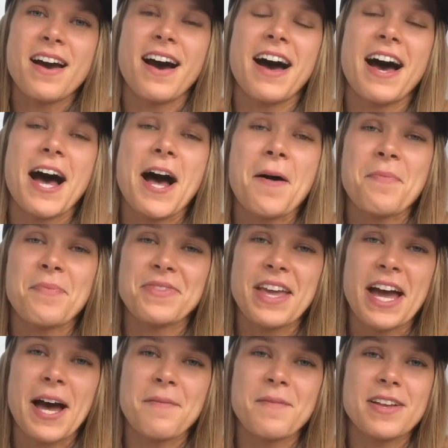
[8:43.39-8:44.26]

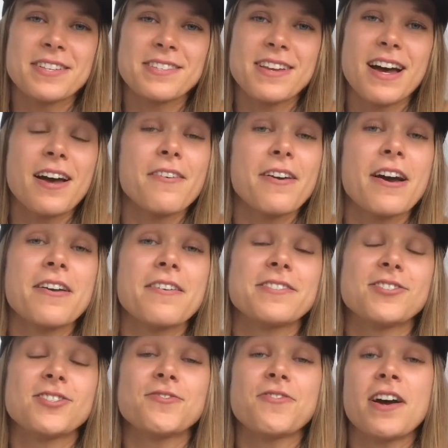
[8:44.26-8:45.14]

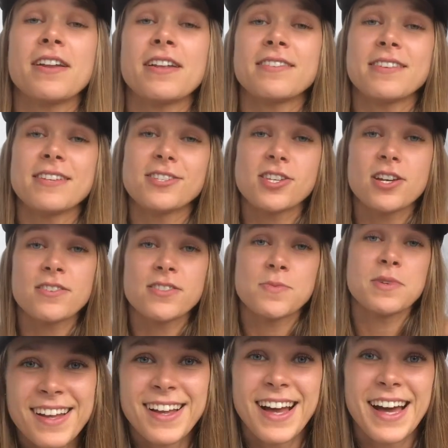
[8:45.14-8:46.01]
I just find it
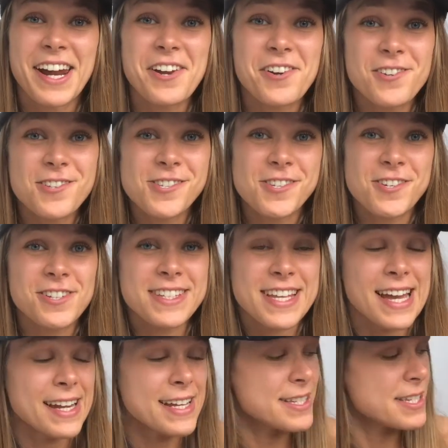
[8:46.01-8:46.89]
serves me, and I also
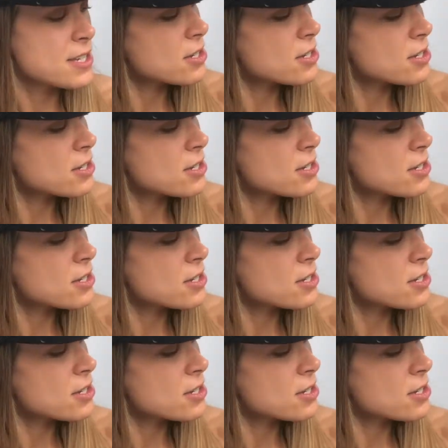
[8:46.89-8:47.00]
tell it to